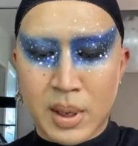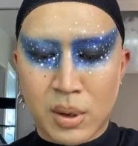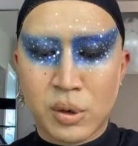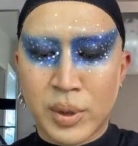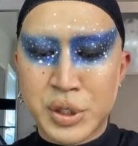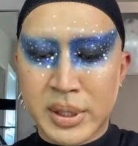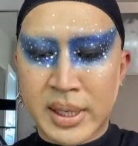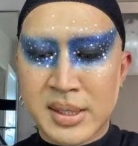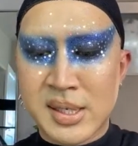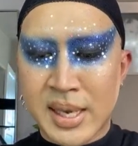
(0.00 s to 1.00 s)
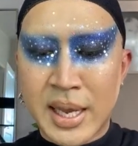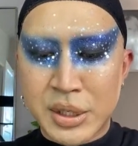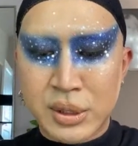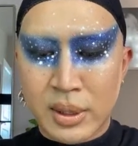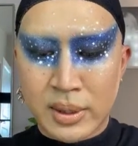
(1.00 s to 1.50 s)
originally a stage
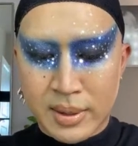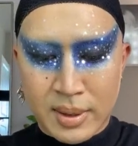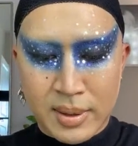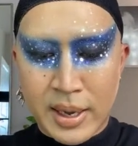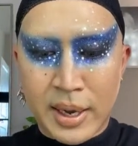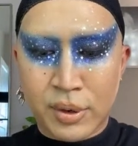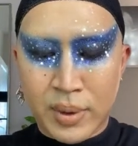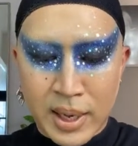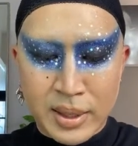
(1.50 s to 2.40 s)
look that I created.